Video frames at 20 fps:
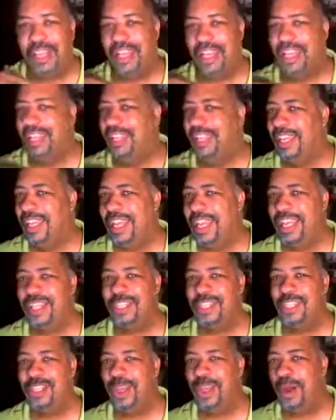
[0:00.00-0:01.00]
He
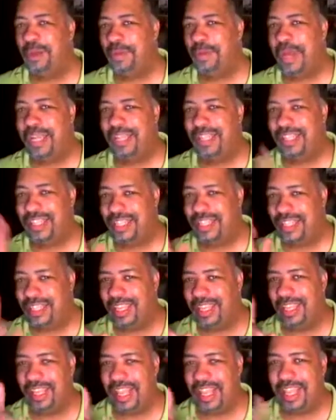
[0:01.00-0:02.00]
is nobody because he
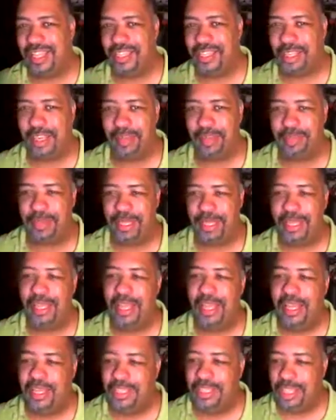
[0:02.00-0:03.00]
didn't answer our prayer.
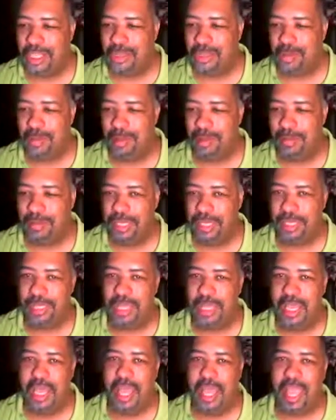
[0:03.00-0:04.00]
This
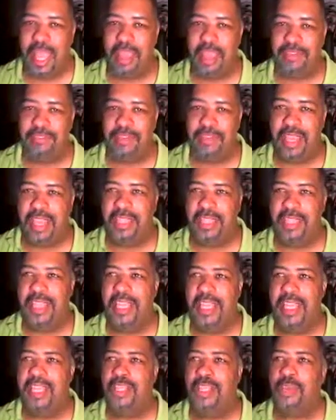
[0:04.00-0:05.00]
woman had faith.
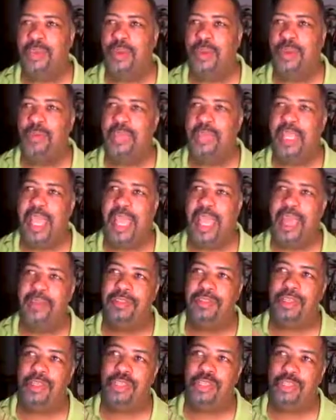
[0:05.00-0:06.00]
It is when we
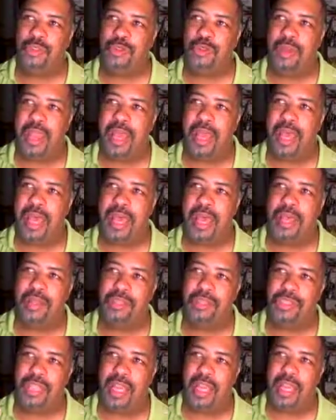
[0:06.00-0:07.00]
have those
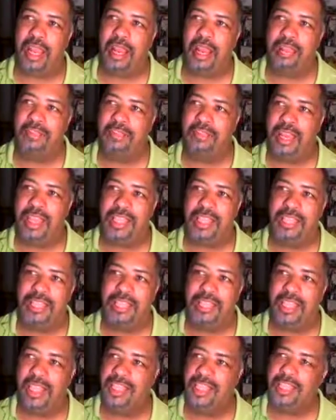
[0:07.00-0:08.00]
trials that our faith
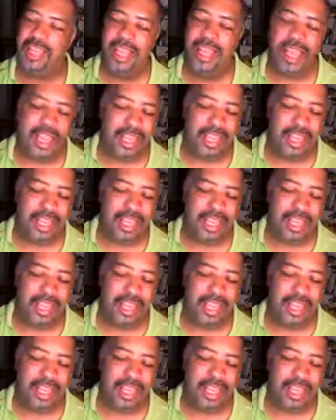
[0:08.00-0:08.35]
is tested.